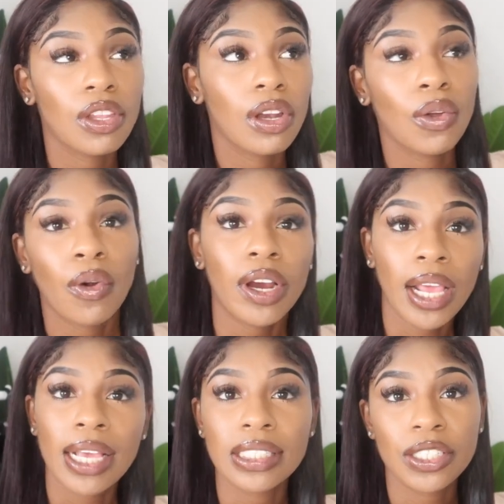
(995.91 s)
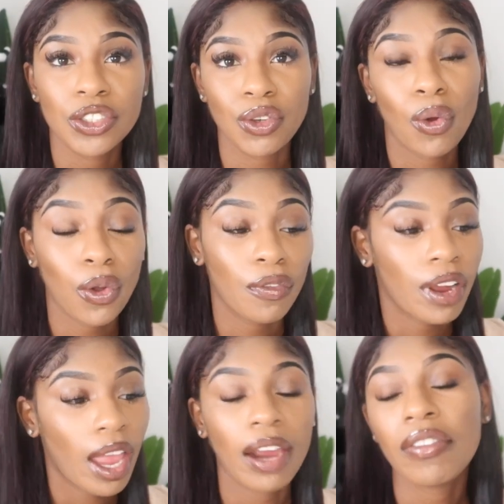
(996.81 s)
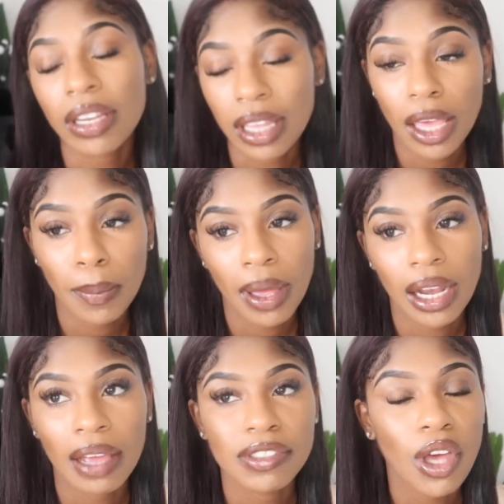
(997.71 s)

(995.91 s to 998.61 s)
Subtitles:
the Lord has control over everything in my life,